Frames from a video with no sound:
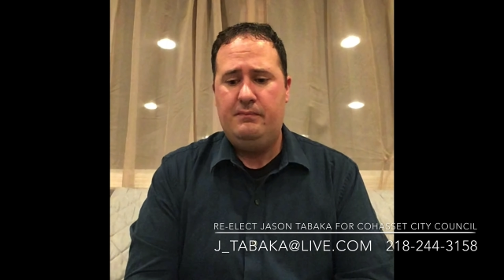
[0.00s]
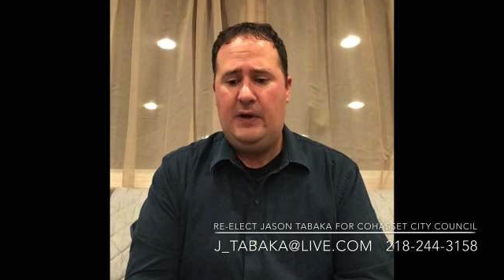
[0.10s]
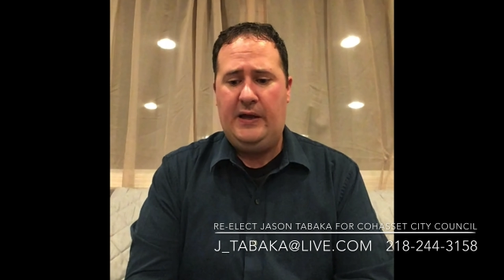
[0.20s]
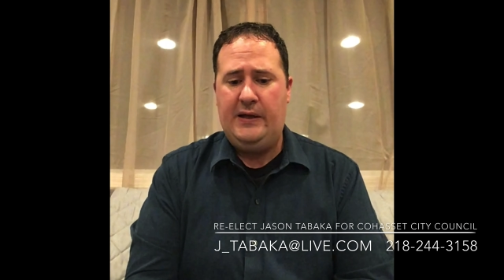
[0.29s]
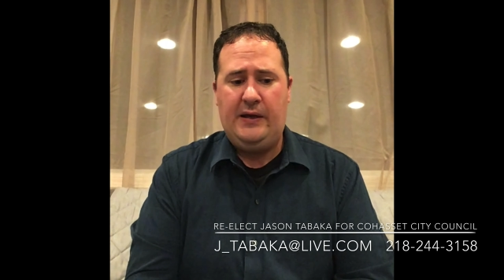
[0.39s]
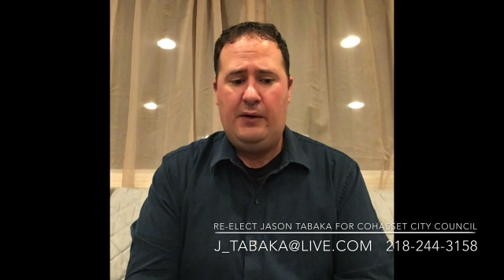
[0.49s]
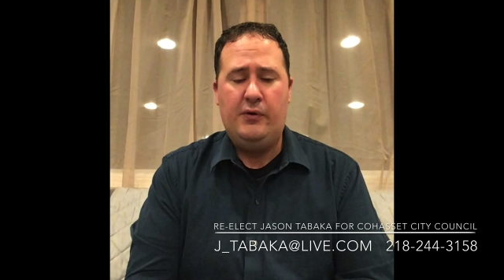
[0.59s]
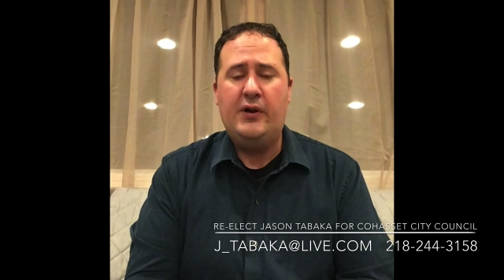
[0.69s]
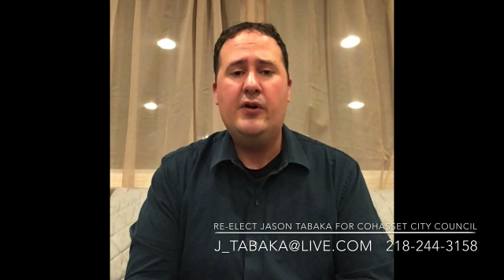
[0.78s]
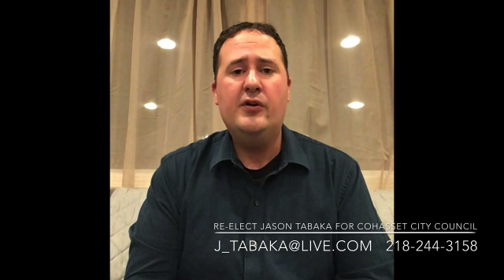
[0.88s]
I would
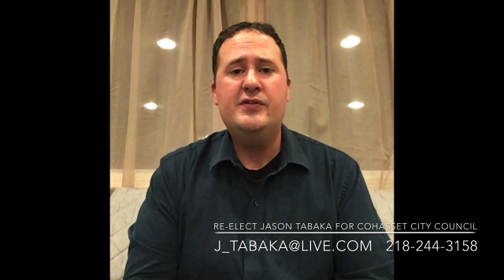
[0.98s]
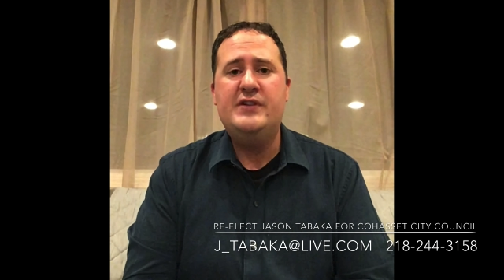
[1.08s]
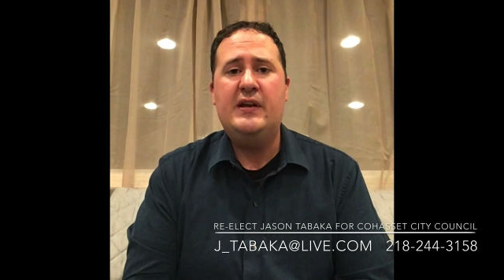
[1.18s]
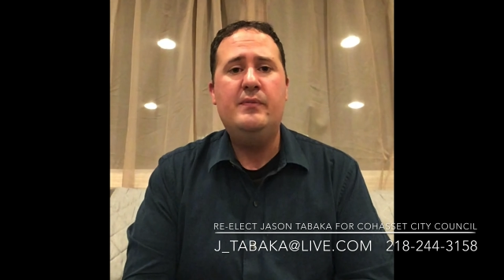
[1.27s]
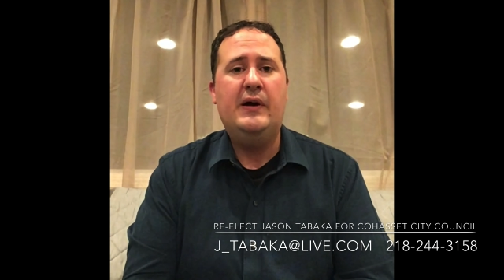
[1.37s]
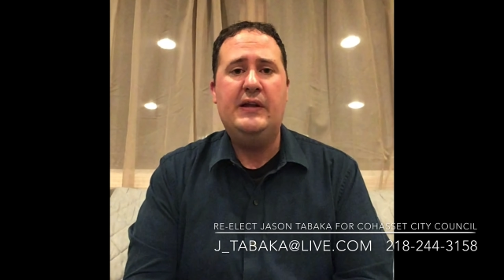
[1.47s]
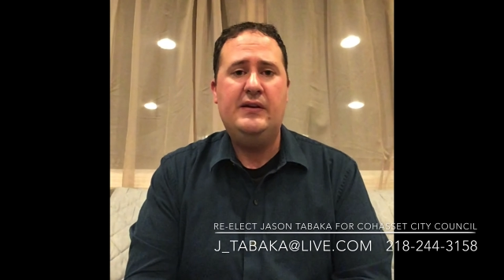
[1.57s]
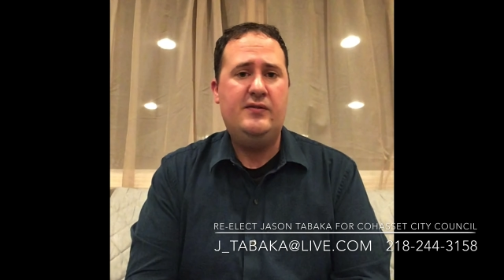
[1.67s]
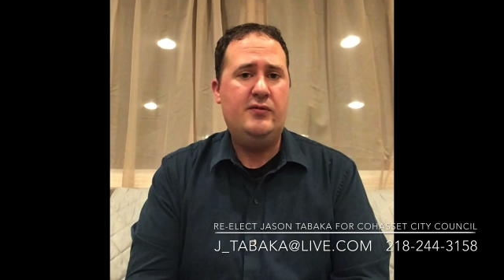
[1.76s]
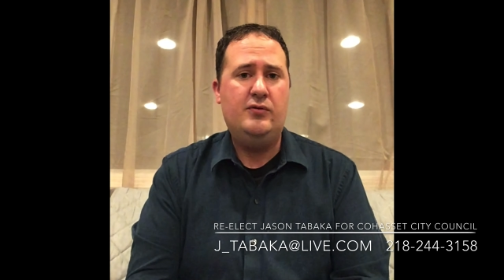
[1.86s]
encourage anybody
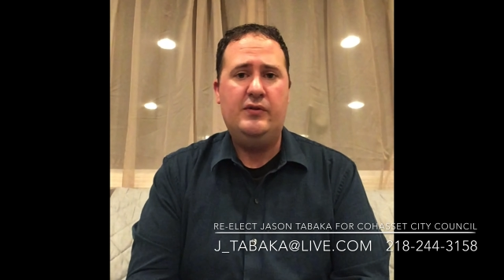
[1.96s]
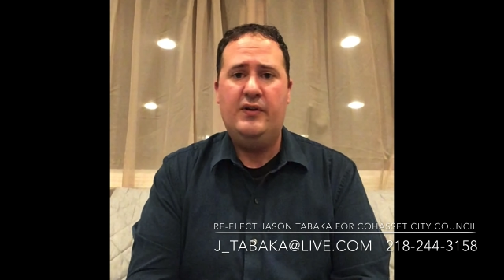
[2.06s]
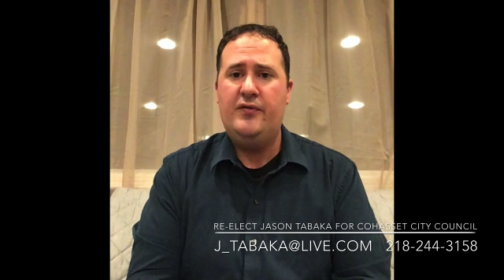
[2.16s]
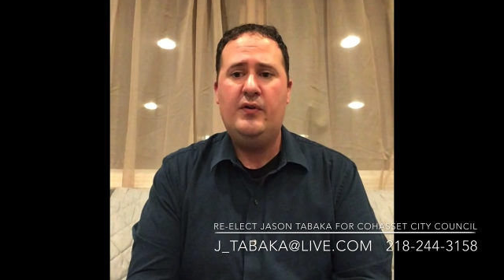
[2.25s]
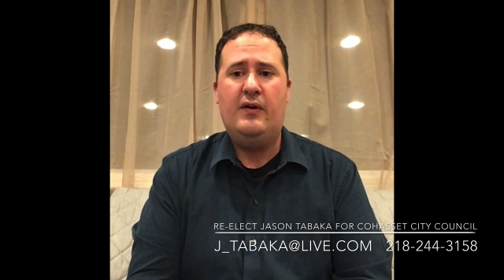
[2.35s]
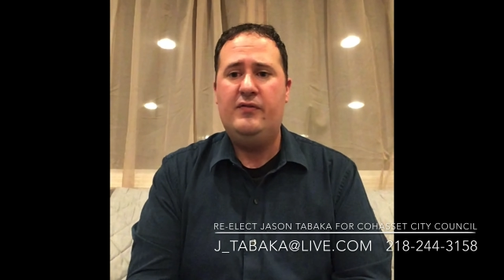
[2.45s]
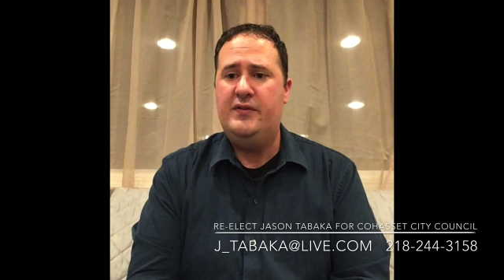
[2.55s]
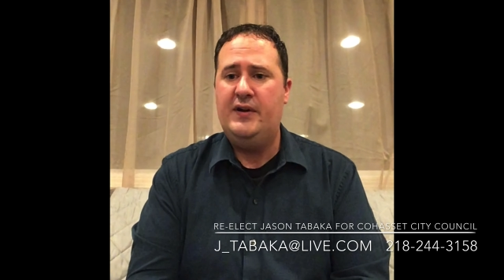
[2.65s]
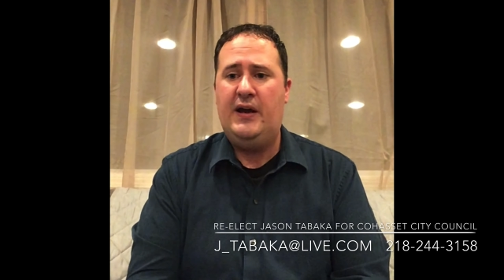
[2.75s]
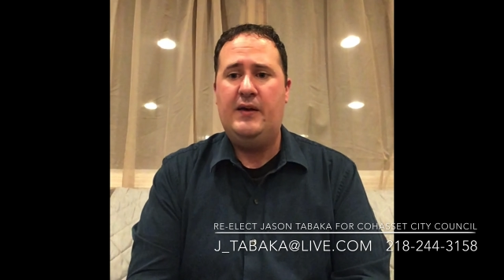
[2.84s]
to, if you have the
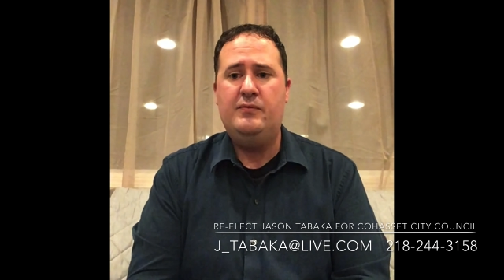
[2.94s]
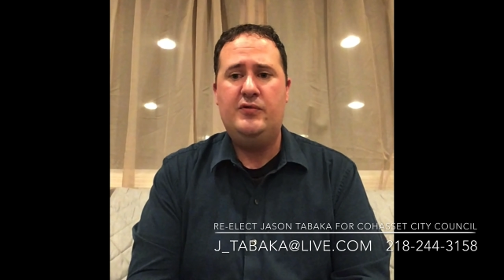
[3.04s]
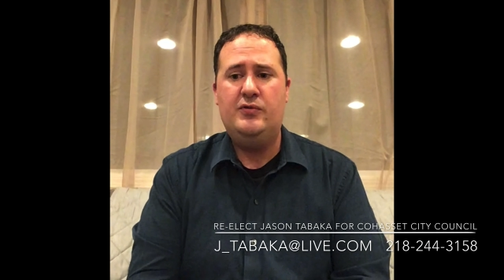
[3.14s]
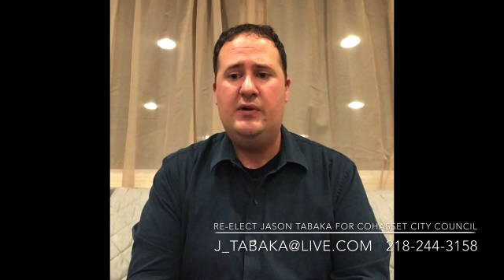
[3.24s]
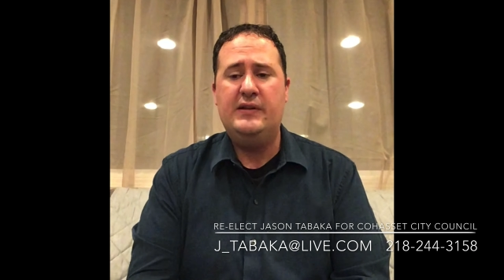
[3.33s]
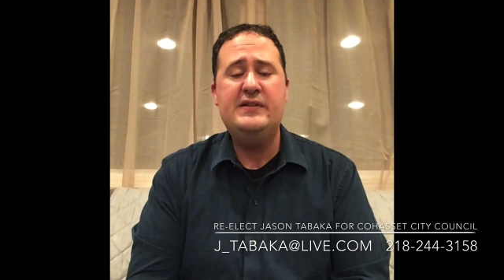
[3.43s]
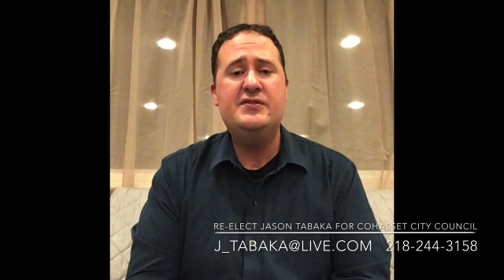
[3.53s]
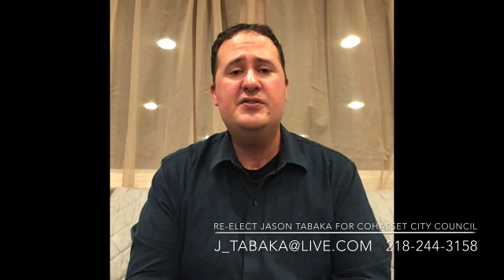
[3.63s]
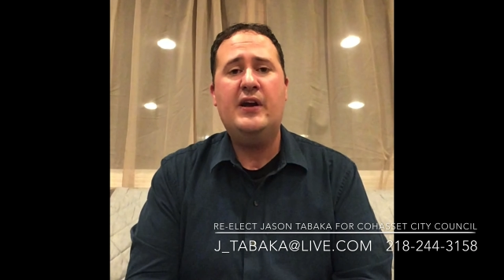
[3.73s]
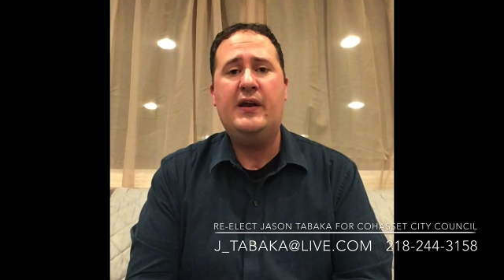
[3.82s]
time, to at least
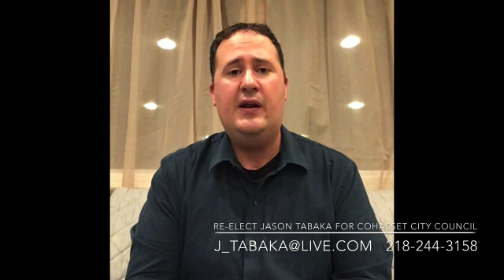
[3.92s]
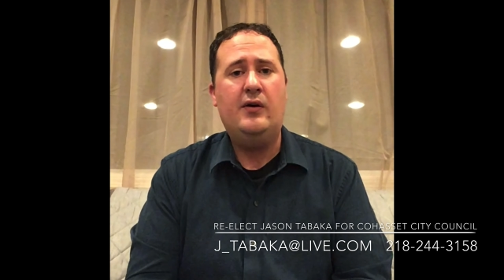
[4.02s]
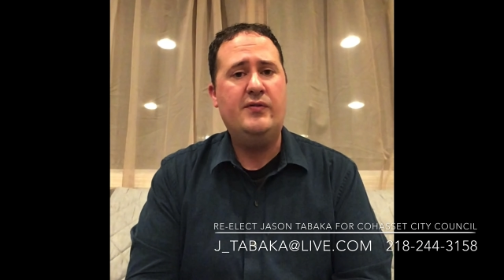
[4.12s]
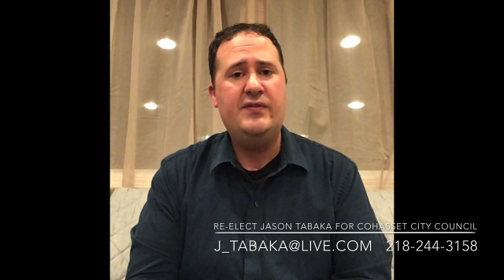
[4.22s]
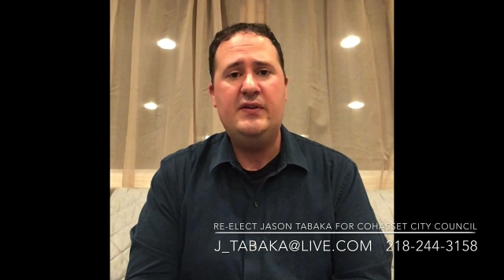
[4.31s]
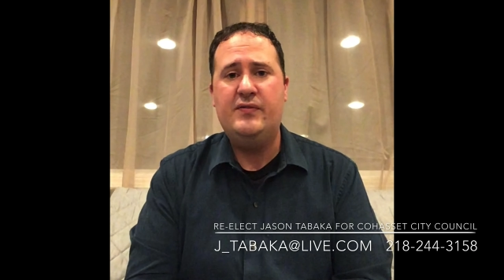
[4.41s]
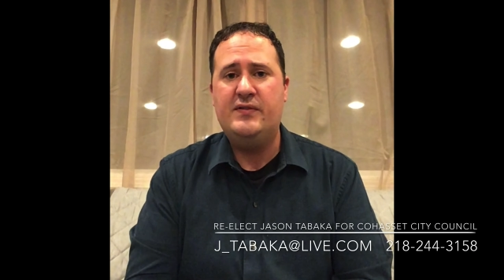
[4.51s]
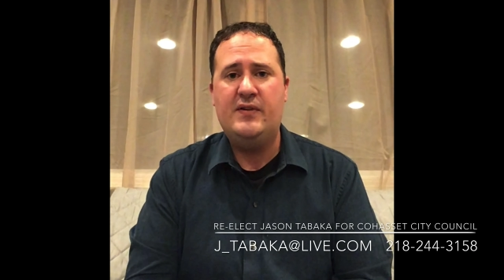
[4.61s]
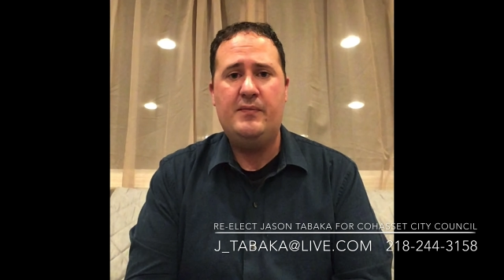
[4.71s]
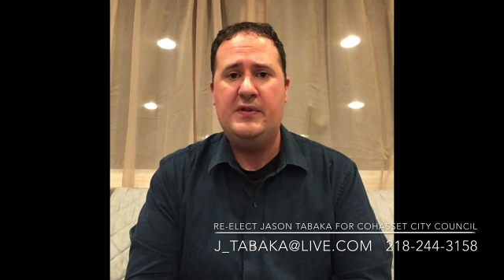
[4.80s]
check it out and see if it's
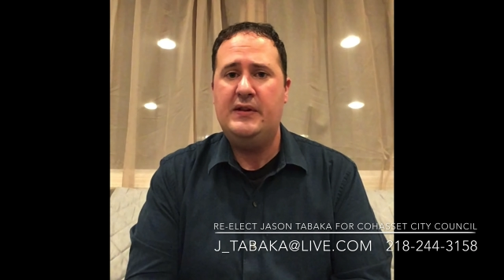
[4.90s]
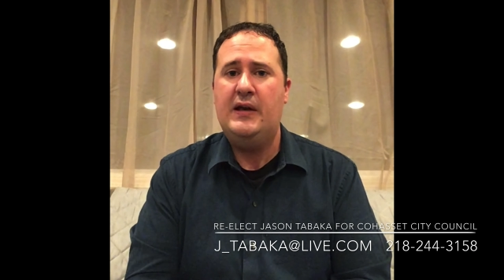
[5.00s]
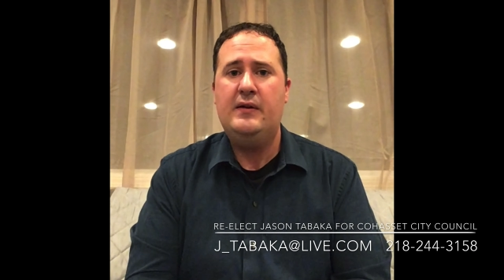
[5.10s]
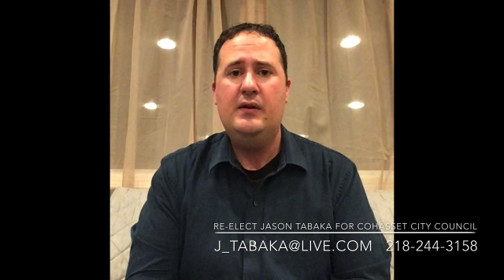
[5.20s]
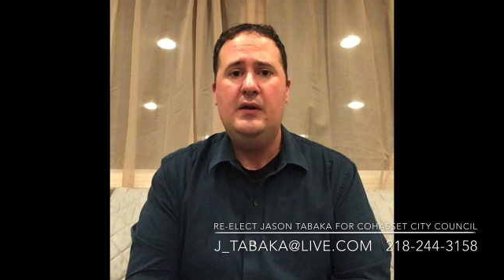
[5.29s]
something that